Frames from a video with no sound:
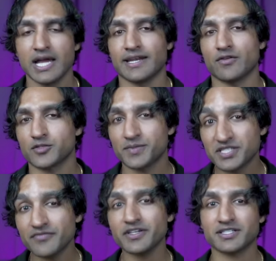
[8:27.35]
Now, the
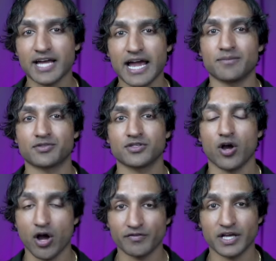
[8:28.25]
specific types
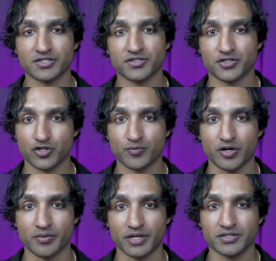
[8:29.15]
of licenses or
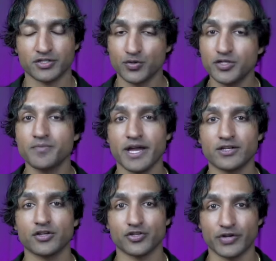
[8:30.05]
permits do depend
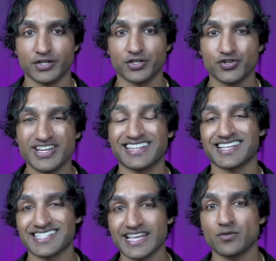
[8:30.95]
on your industry and the
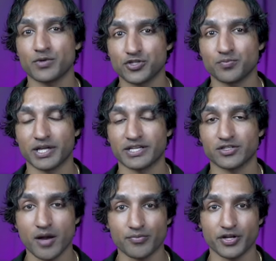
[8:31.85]
state in which you plan to
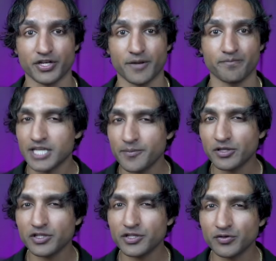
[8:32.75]
operate in.
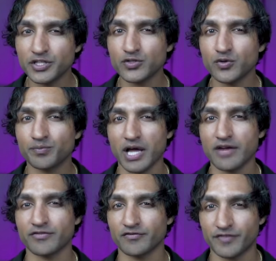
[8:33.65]
Typically, you'll need to apply
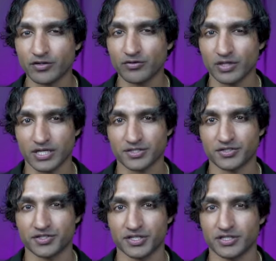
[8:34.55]
for federal
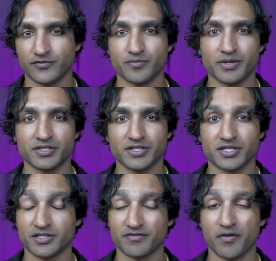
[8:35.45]
licenses if your business
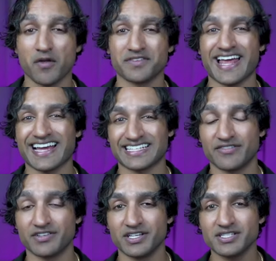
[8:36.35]
is involved in
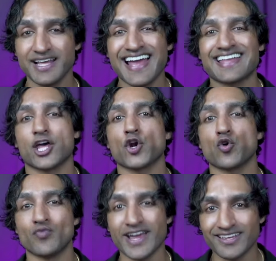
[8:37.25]
activities that are
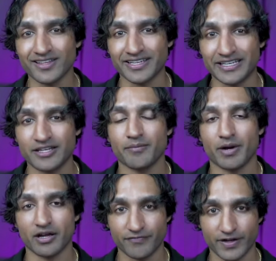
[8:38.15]
regulated by
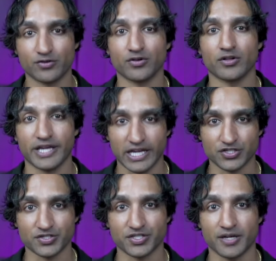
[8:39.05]
a federal
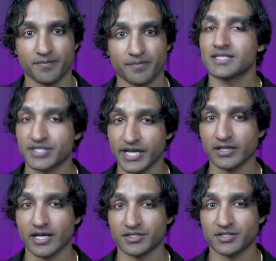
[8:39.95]
agency. State
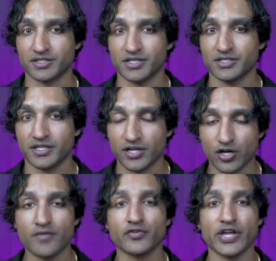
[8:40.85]
licenses can
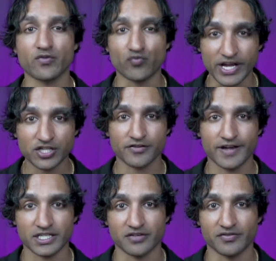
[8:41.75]
cover a range of
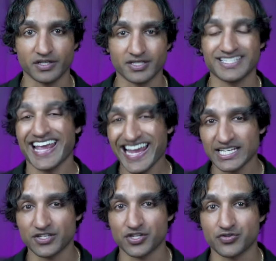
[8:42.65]
activities and
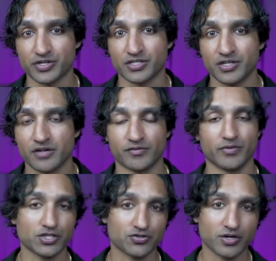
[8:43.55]
industries, from
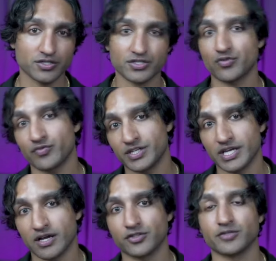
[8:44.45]
restaurants to
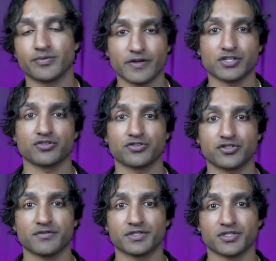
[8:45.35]
retail to professional
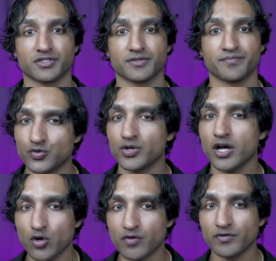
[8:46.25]
services. Do
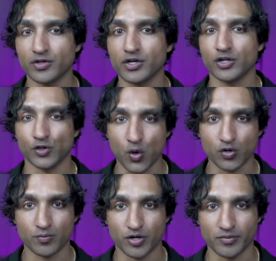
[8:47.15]
not overlook
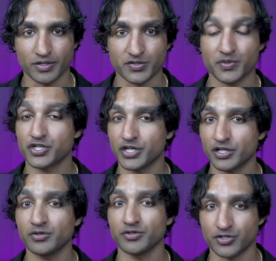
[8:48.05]
local permits, which can
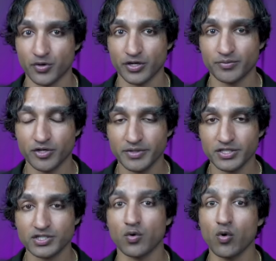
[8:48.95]
include zoning
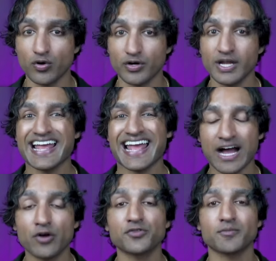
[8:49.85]
permits or
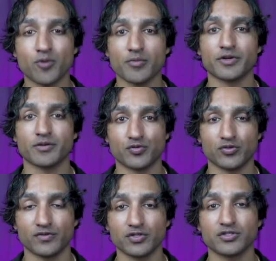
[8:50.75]
health department
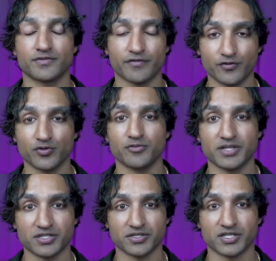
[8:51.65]
approvals for food
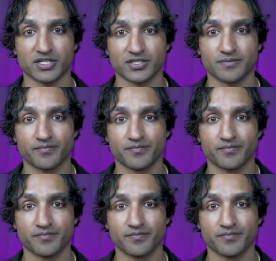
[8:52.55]
businesses.